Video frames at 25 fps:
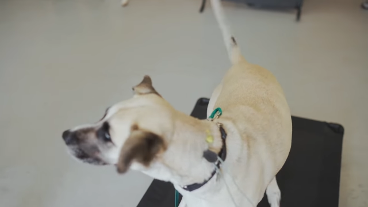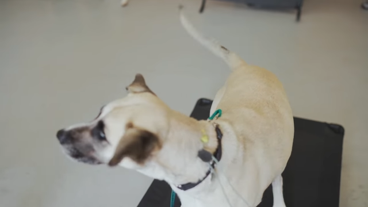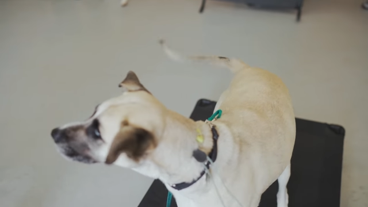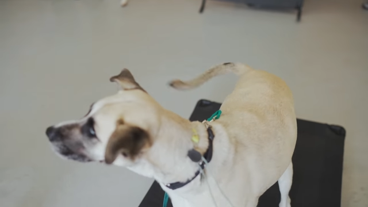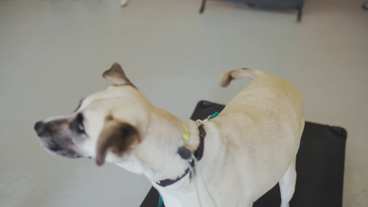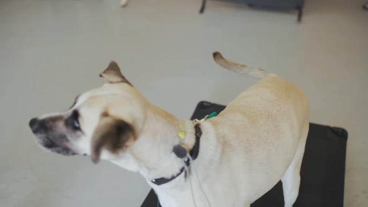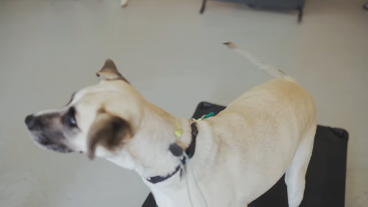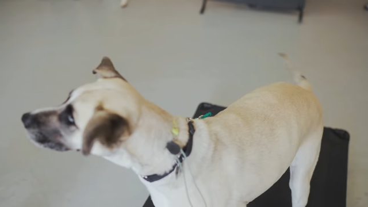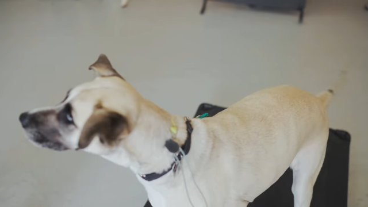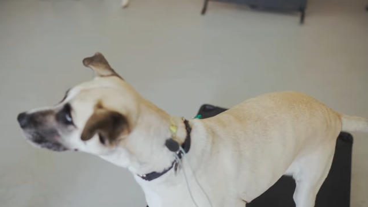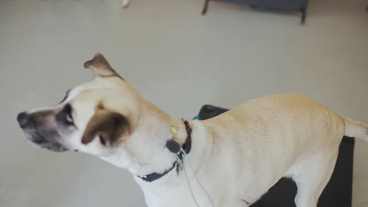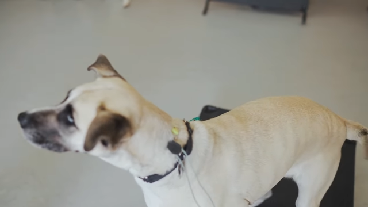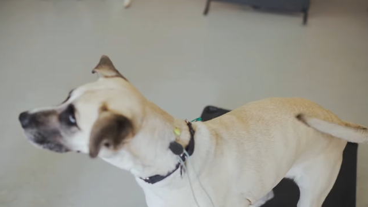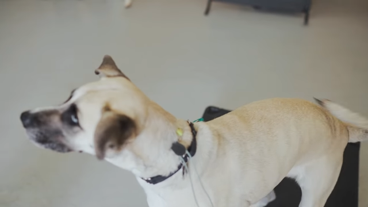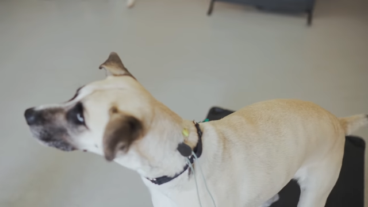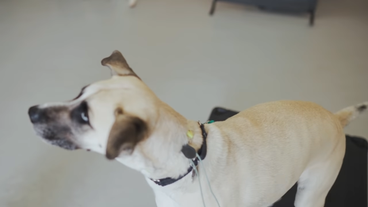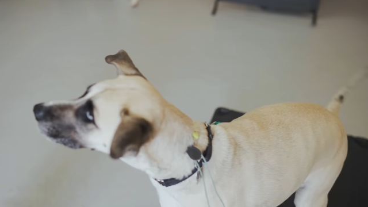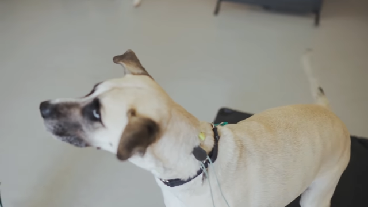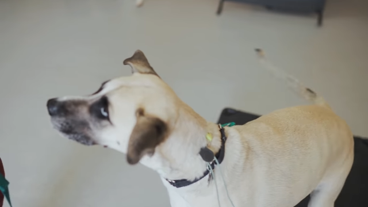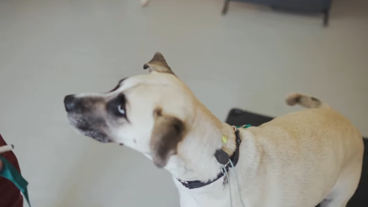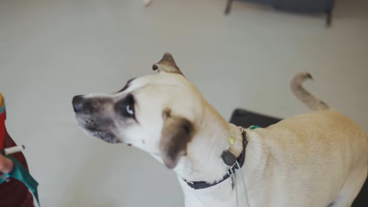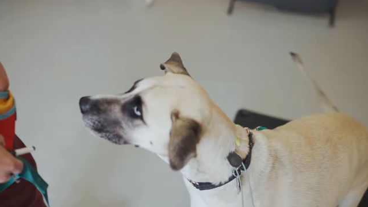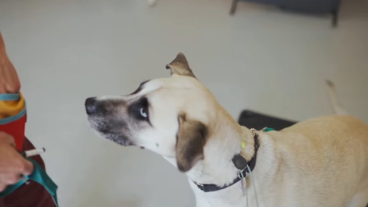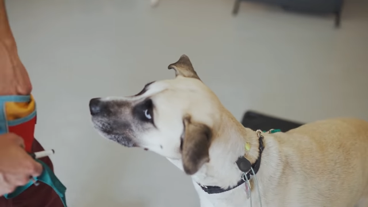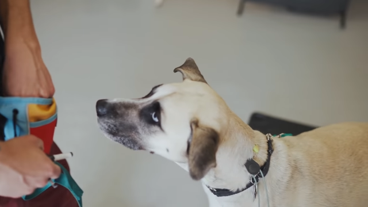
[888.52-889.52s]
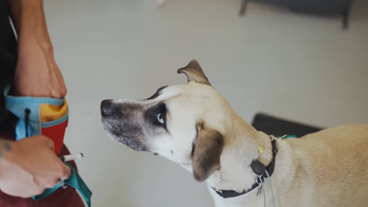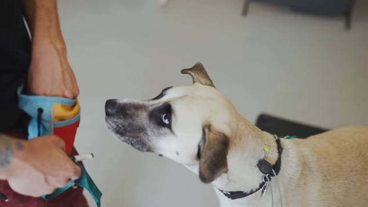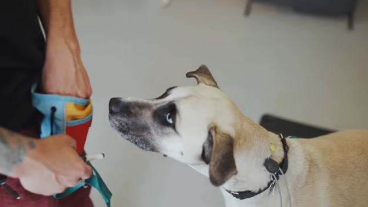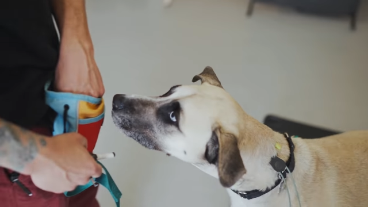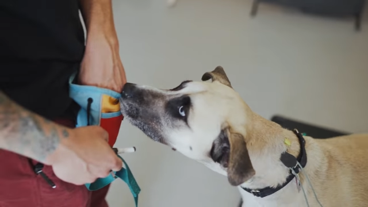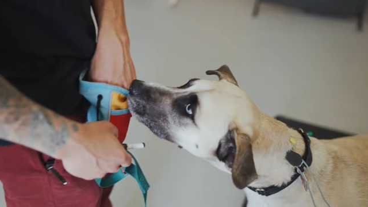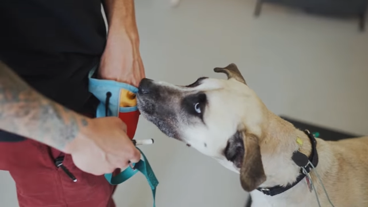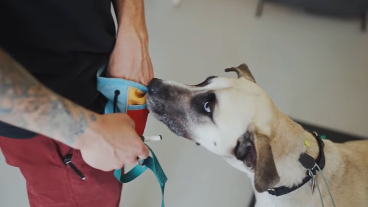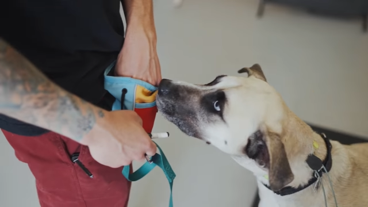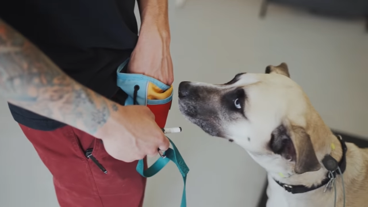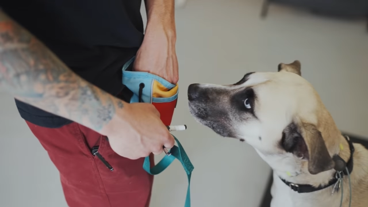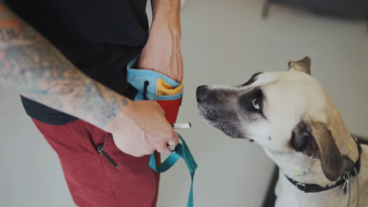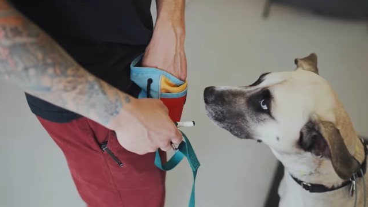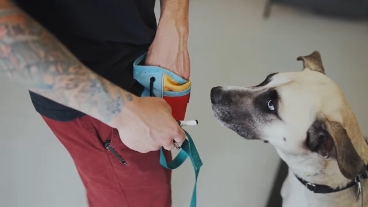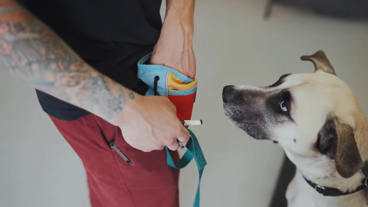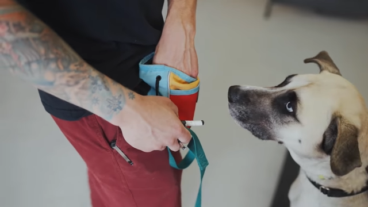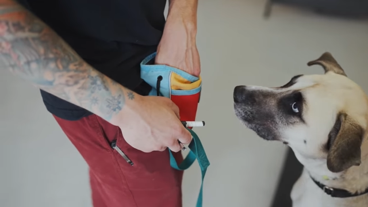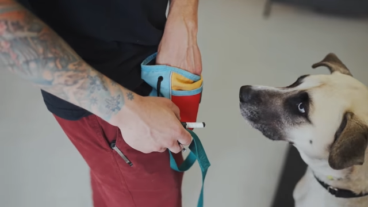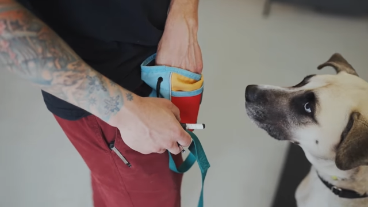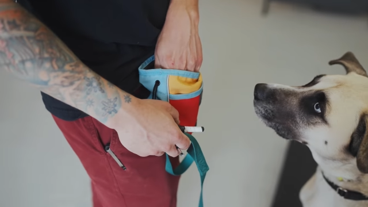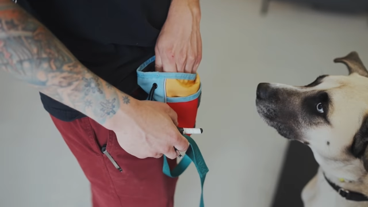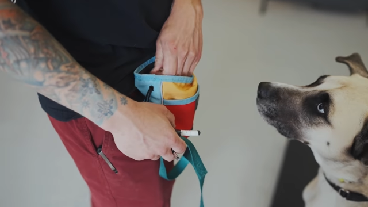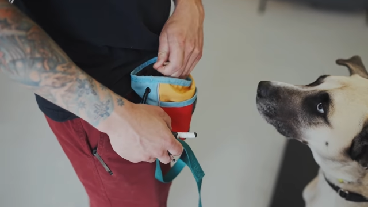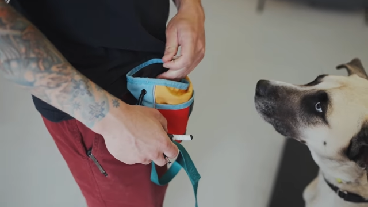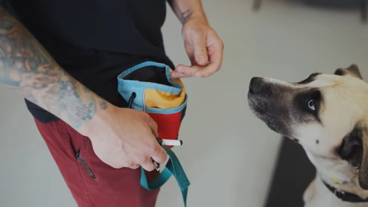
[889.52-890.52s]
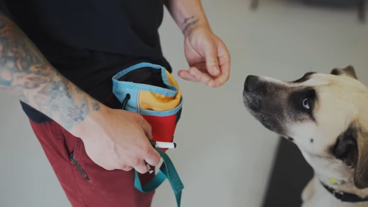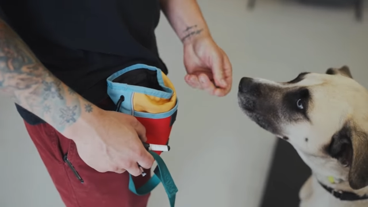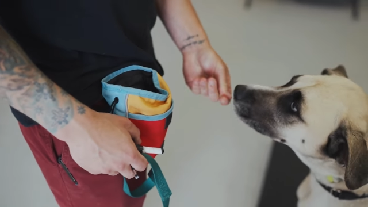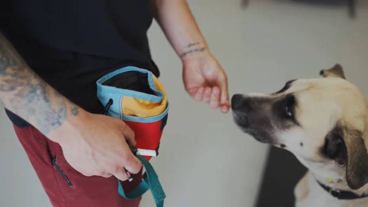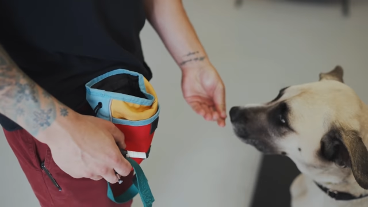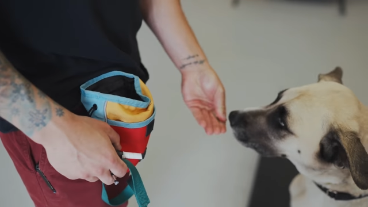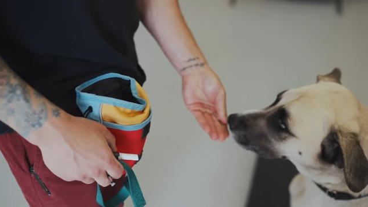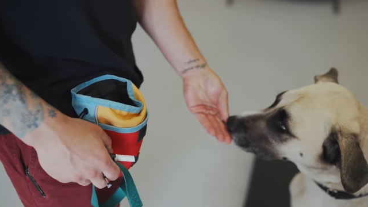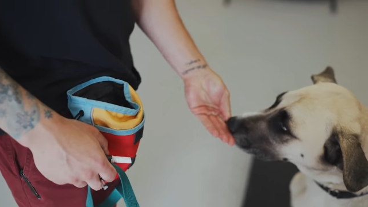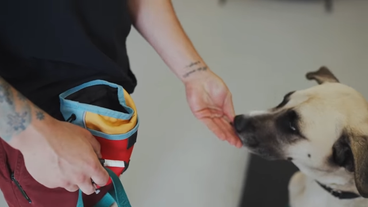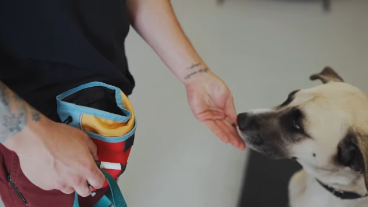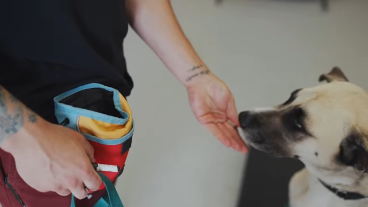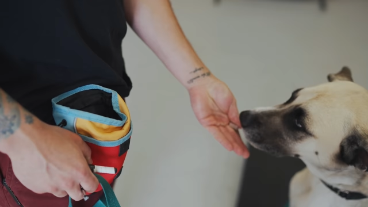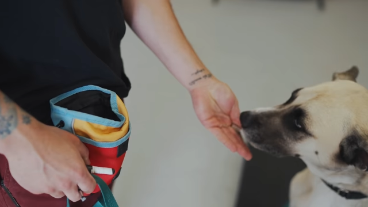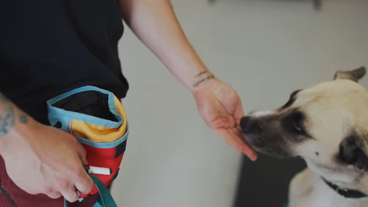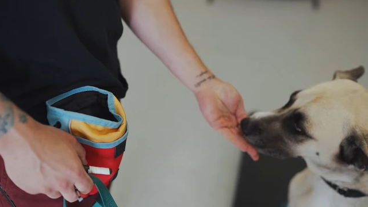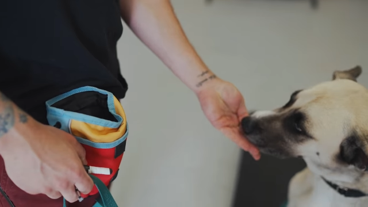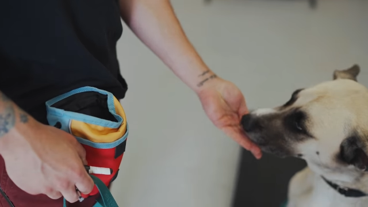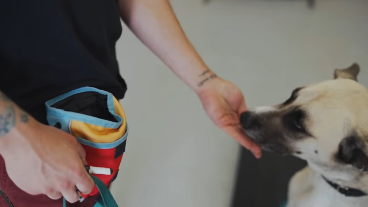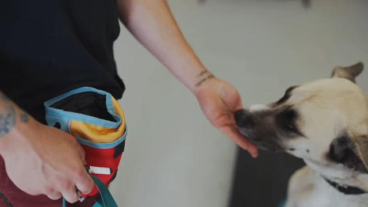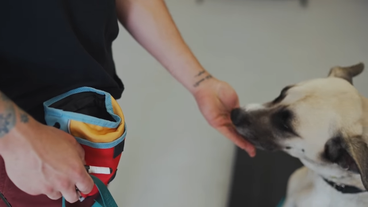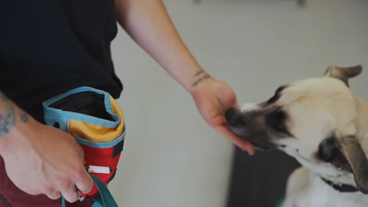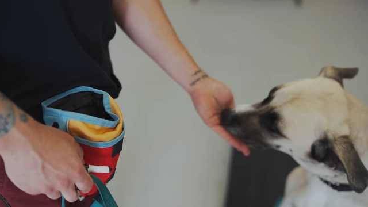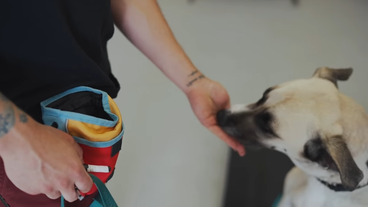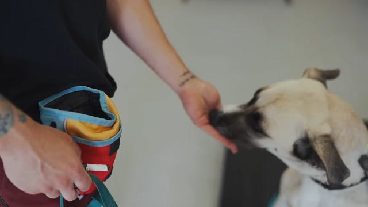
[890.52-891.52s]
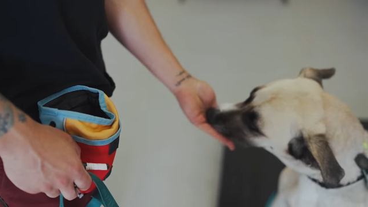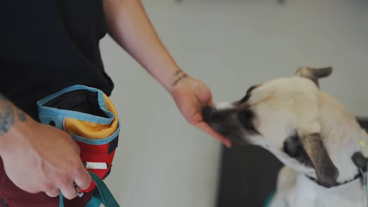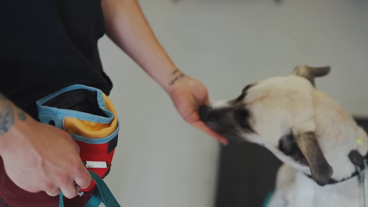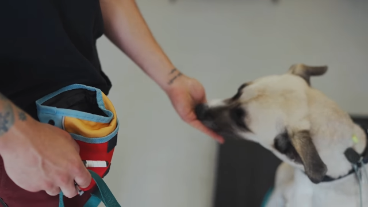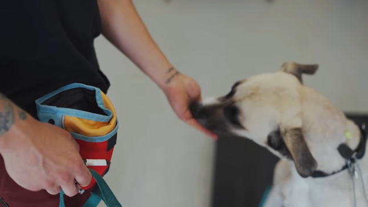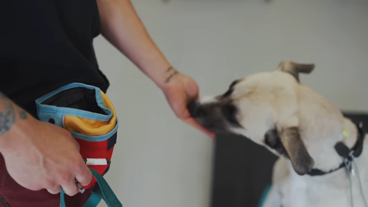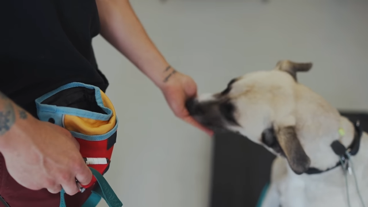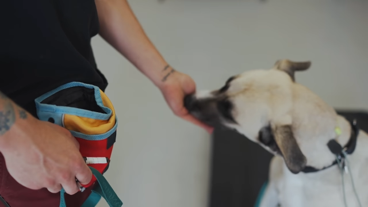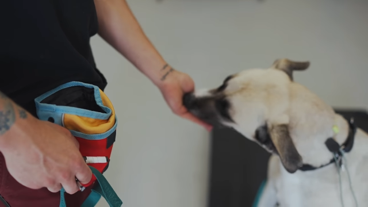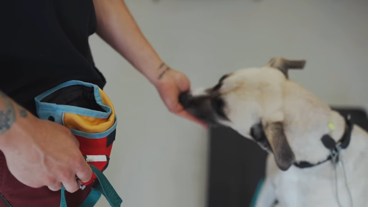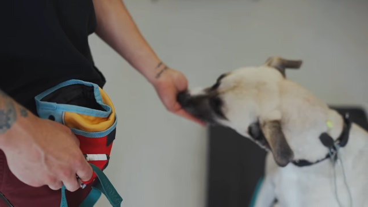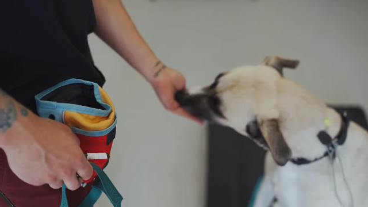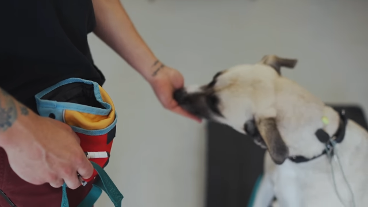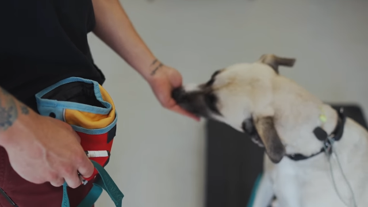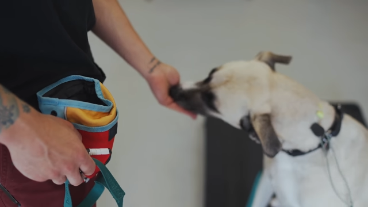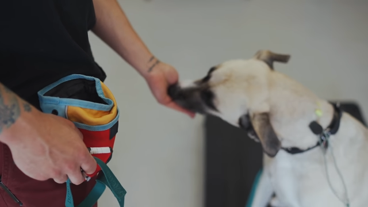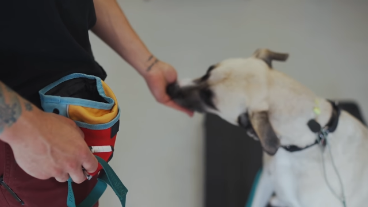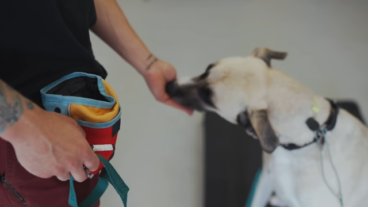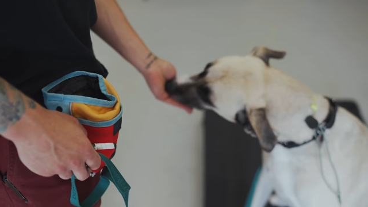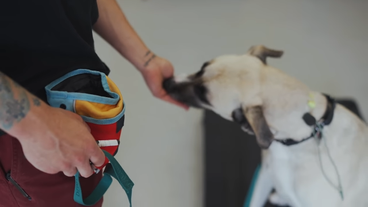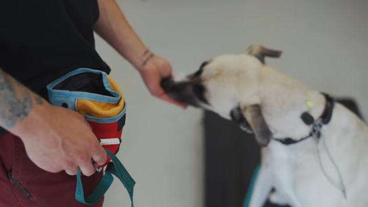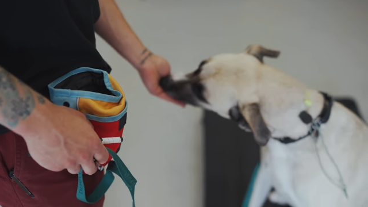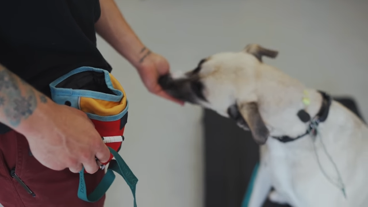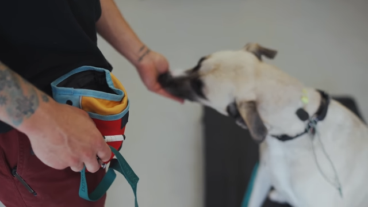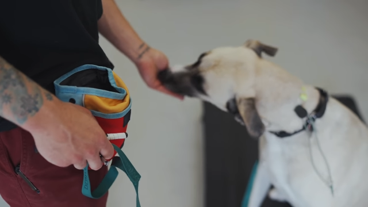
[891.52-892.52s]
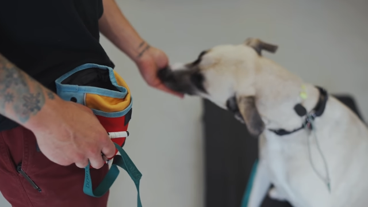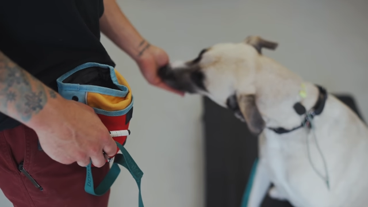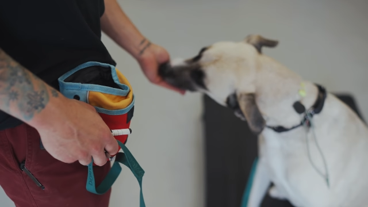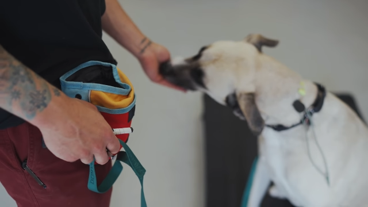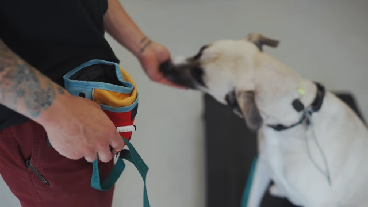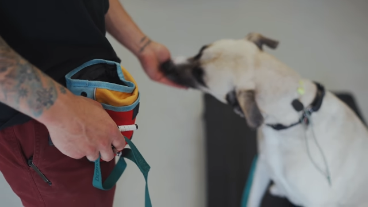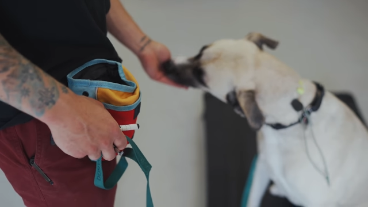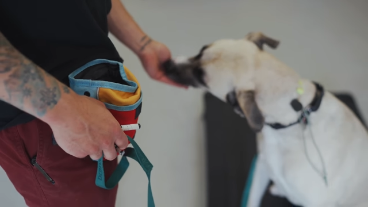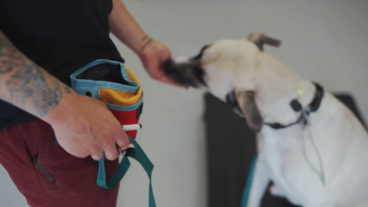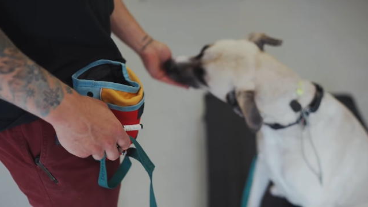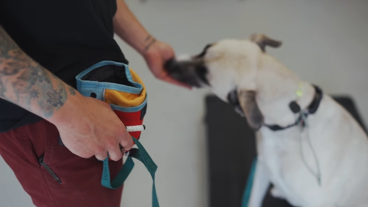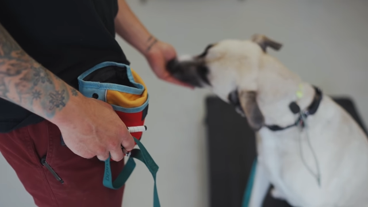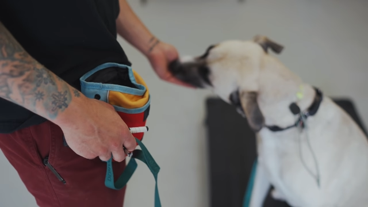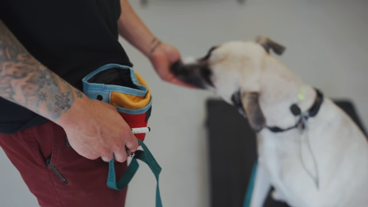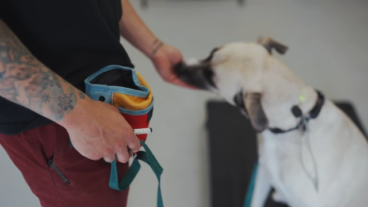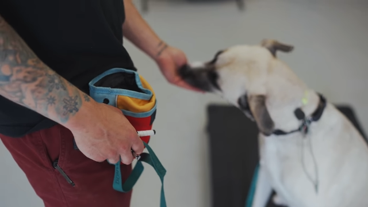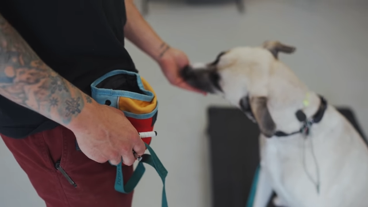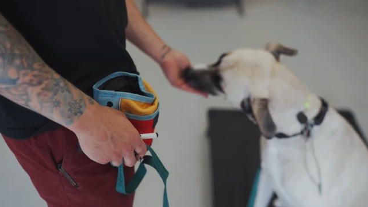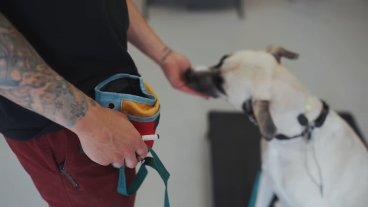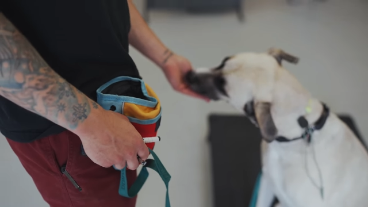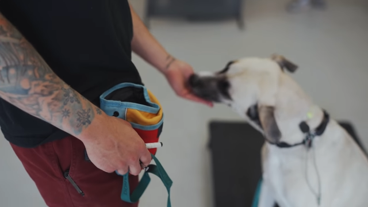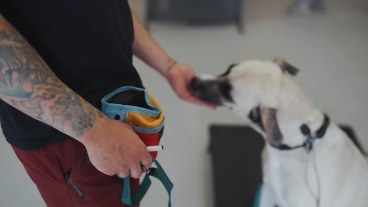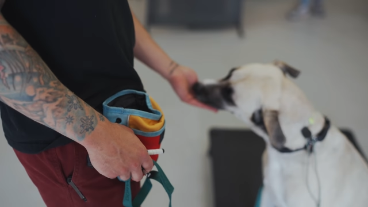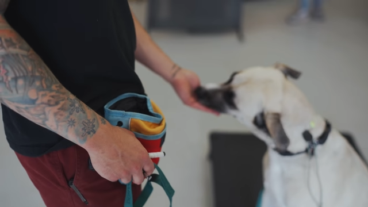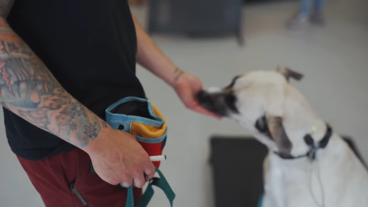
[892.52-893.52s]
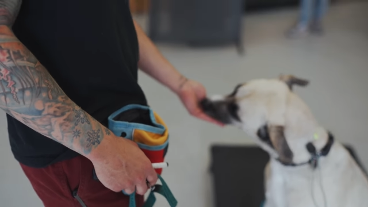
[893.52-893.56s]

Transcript: Nobody's mouth can be seen.